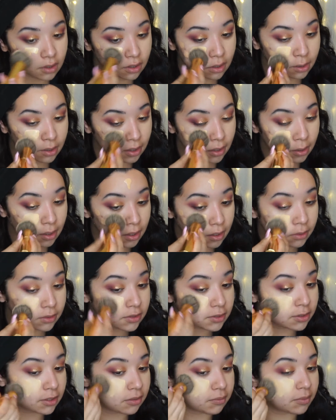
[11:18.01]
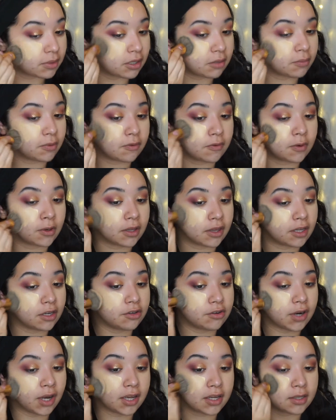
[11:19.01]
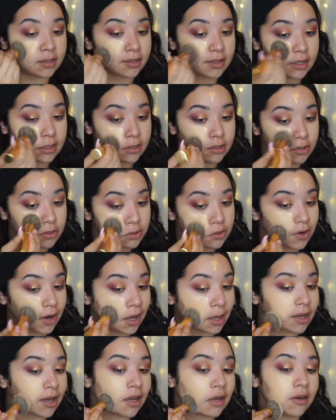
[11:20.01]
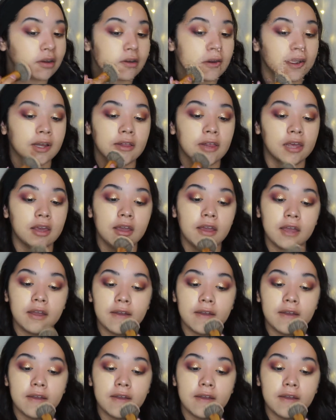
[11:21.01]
And same thing before they dry, because they do dry kind of quickly.